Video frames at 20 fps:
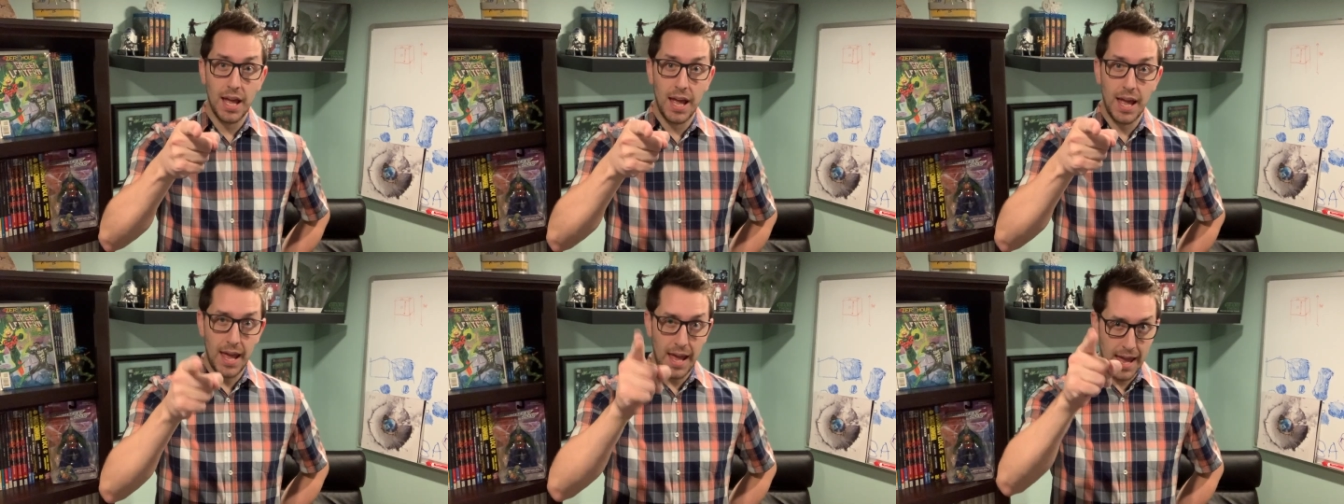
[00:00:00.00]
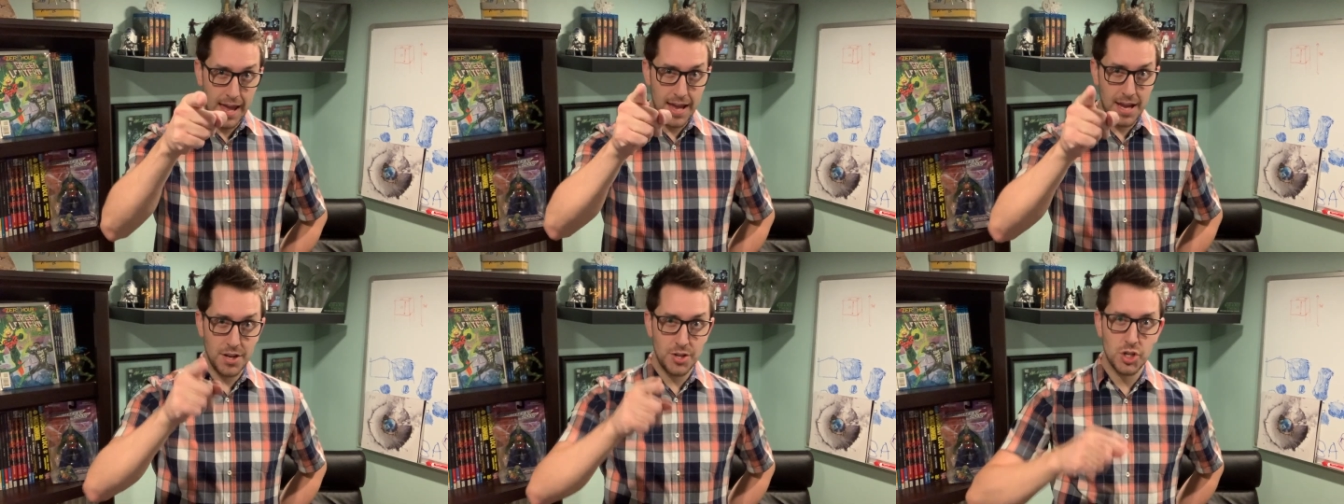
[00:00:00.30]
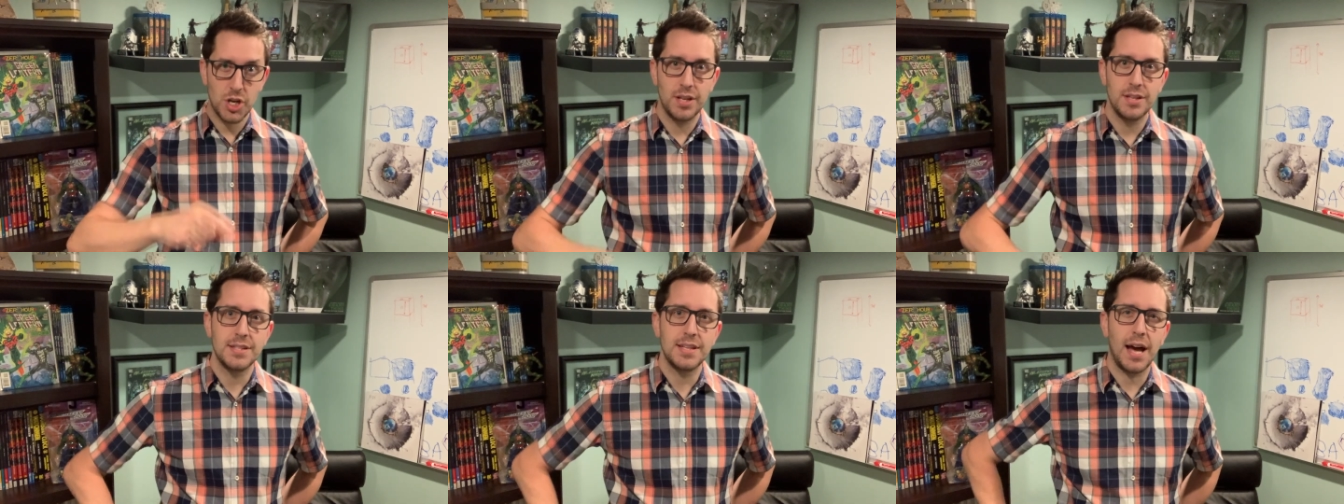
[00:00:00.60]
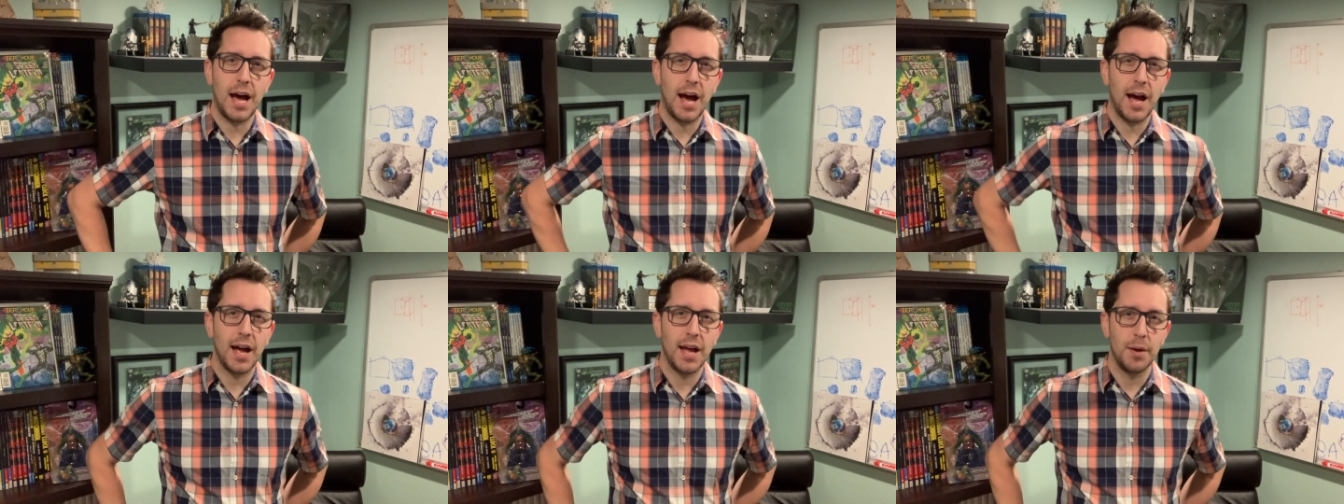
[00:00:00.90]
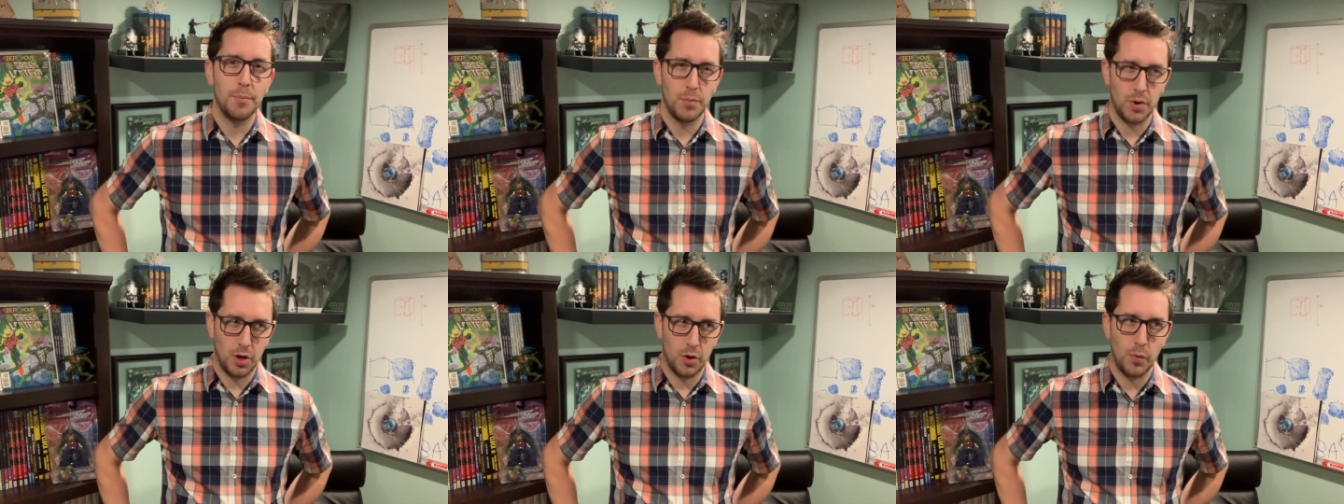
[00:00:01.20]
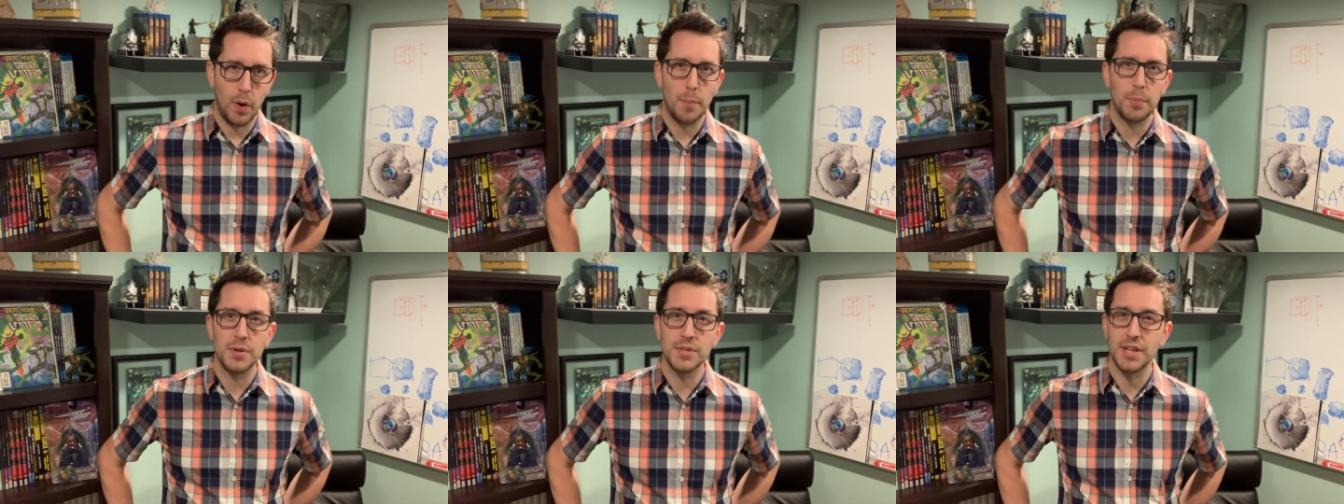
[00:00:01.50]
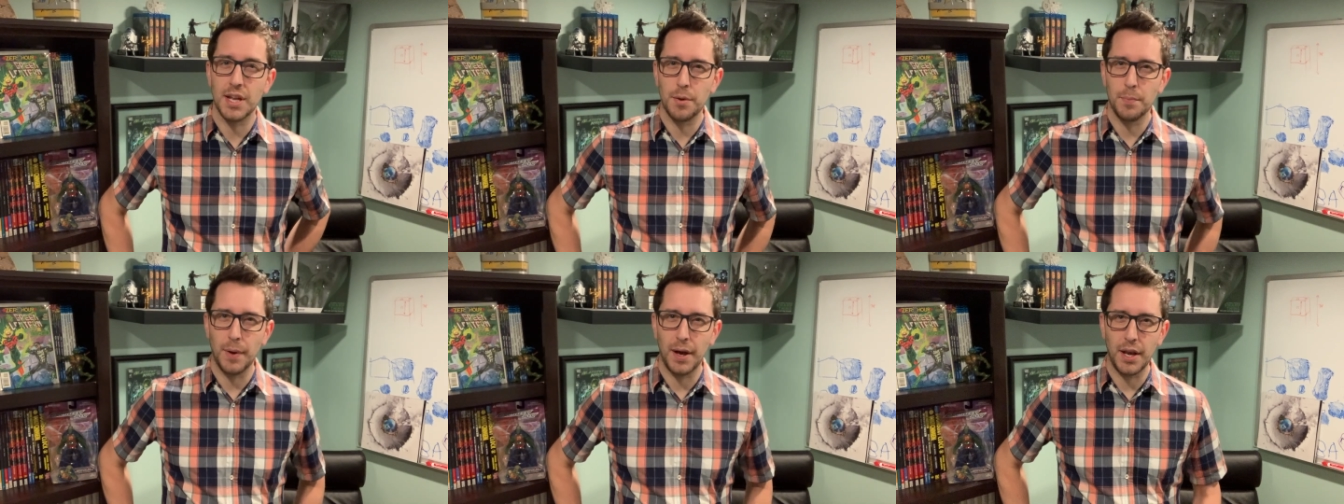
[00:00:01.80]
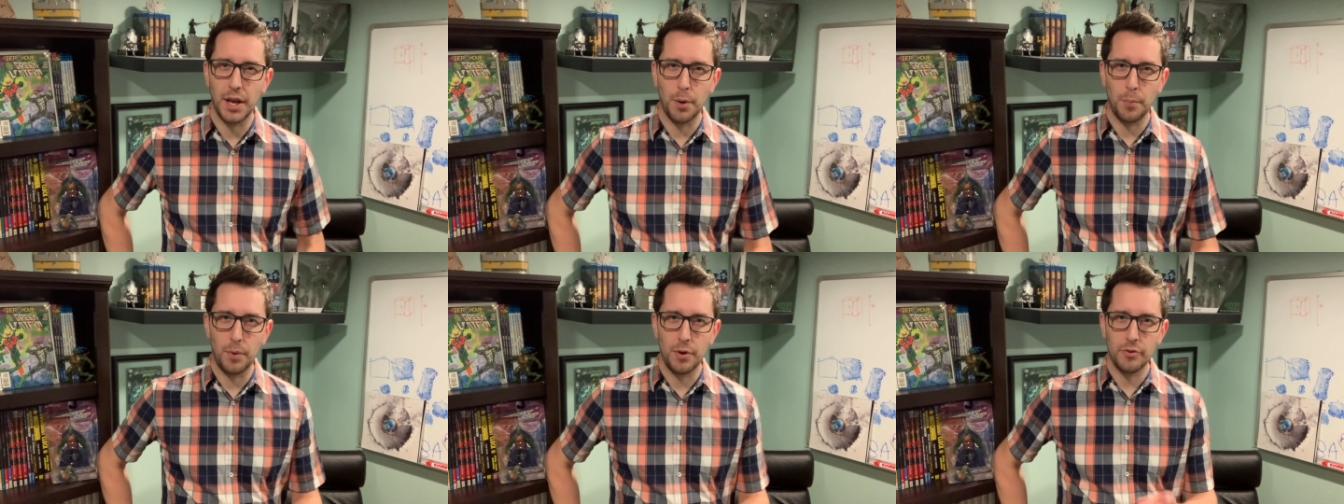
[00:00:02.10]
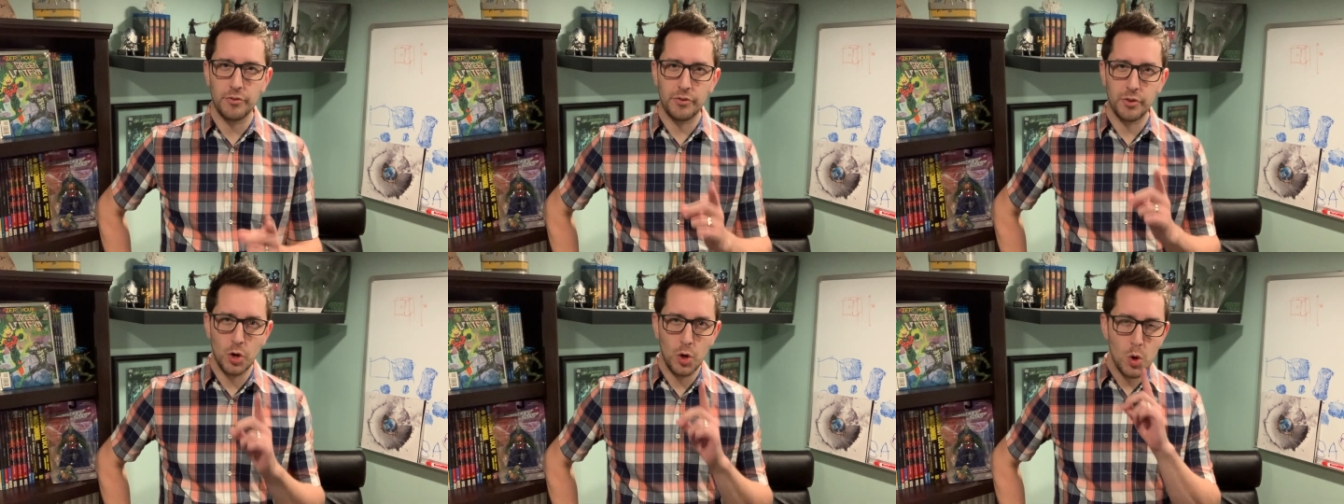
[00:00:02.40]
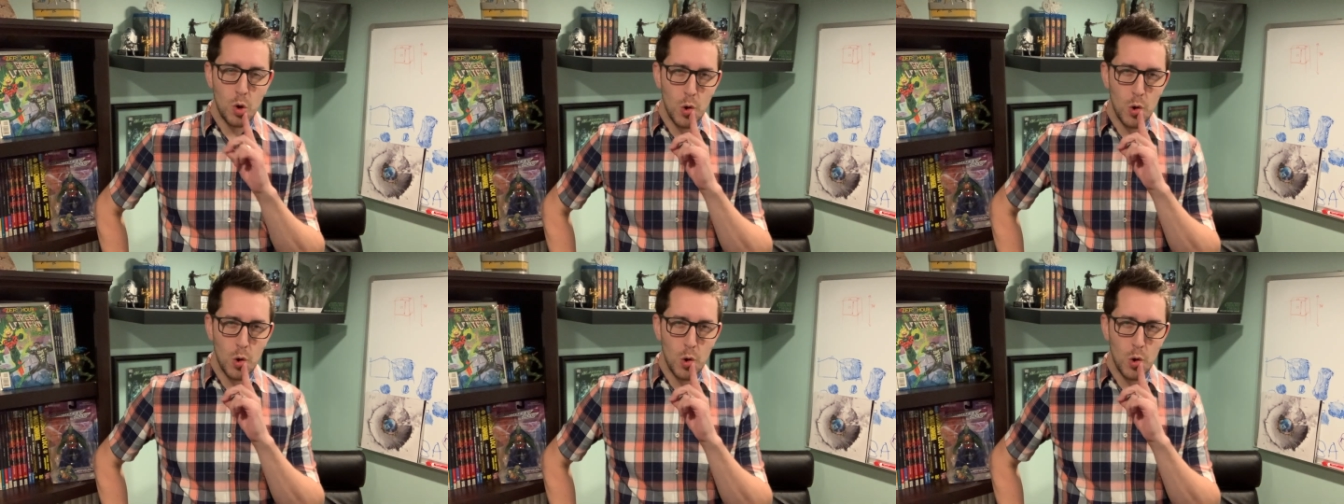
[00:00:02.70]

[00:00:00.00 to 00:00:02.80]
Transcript: Age and time are represented by numbers.